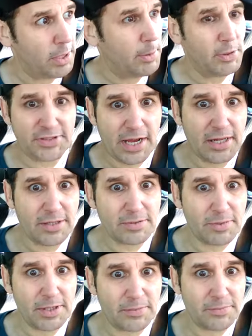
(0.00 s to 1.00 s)
able to
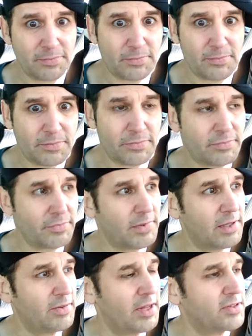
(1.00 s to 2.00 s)
silence me.
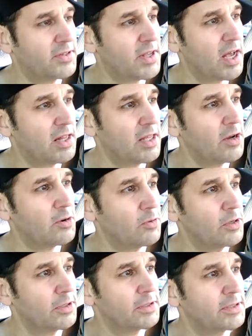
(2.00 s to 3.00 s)
And that's exactly how it
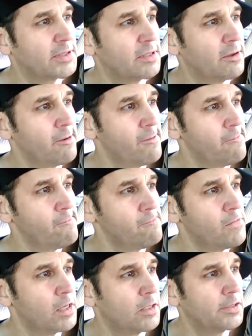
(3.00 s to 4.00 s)
works.
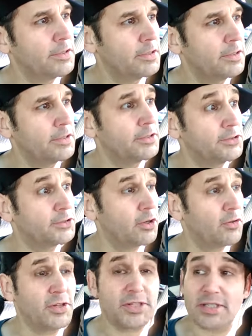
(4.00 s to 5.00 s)

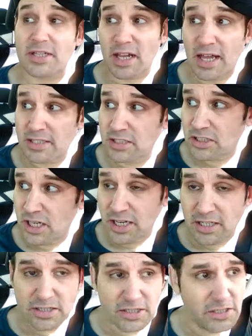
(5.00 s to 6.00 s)
So this is the last
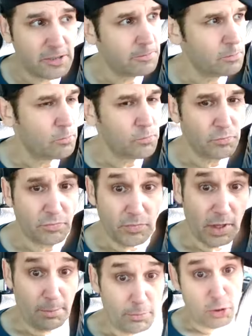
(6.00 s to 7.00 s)
chance.
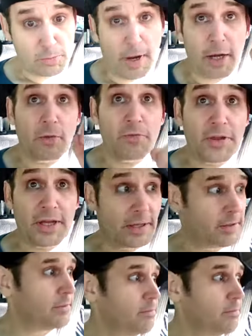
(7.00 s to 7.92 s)
I'm going to do my own thing.